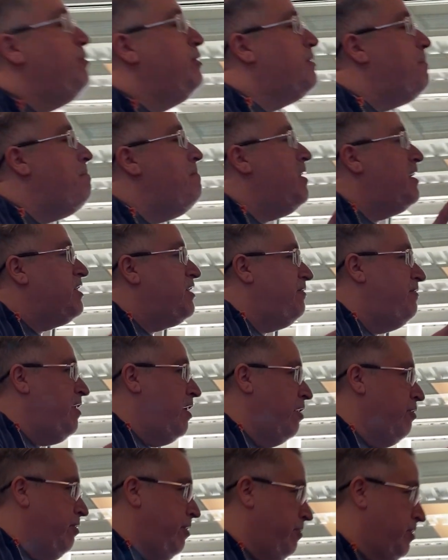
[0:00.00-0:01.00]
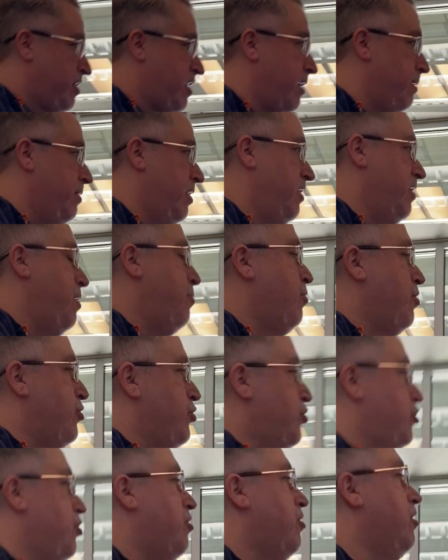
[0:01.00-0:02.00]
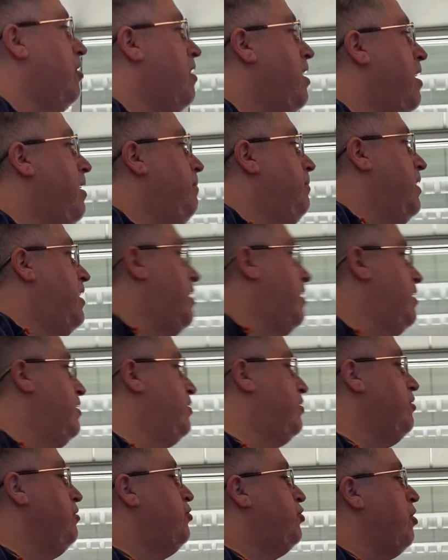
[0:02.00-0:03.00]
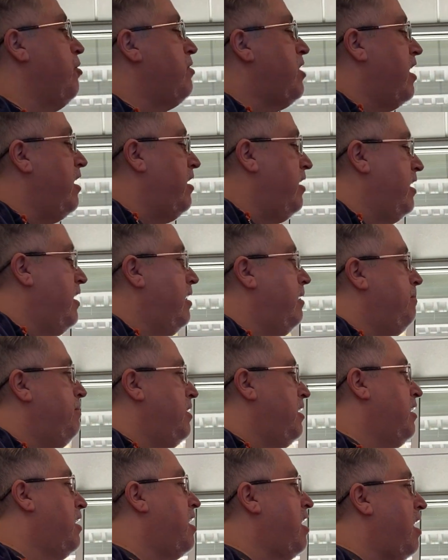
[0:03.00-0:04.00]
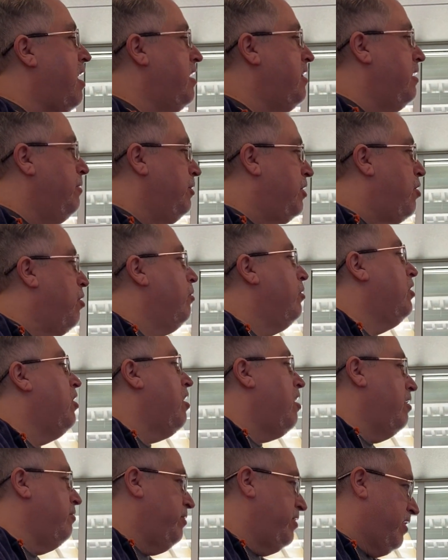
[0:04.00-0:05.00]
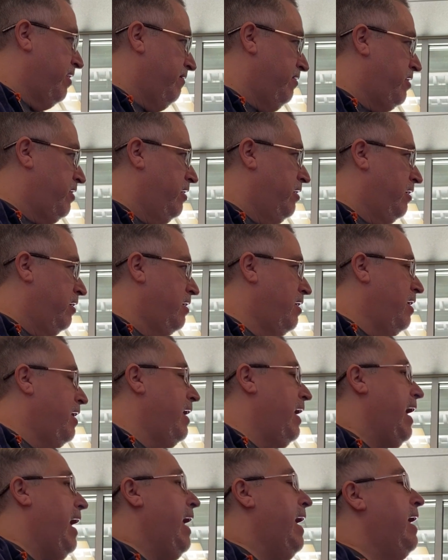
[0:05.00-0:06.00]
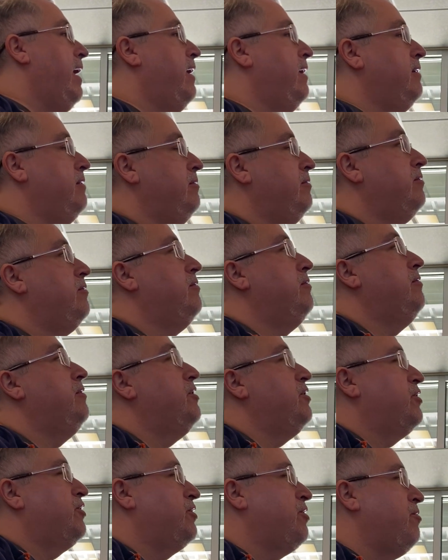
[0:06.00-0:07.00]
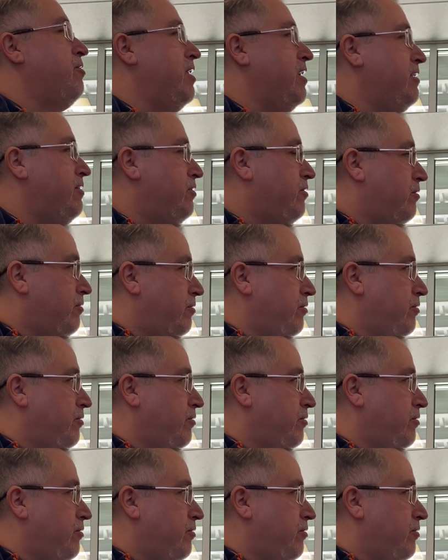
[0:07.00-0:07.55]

was a mixed figure when he was coming in. They weren't sure because Joe Kennedy had been a guy that would go along with everything, and so had